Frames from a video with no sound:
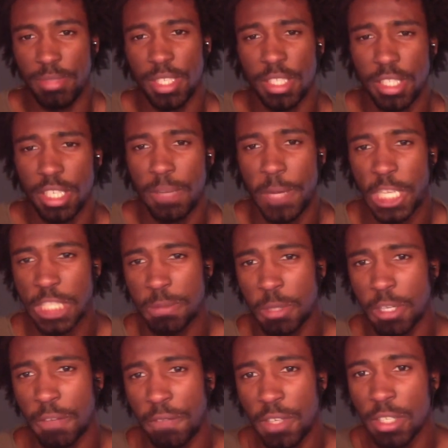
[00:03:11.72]
onto a
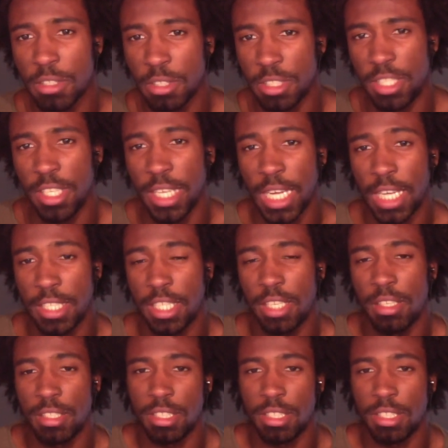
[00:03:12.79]
baseball field, you see guys hitting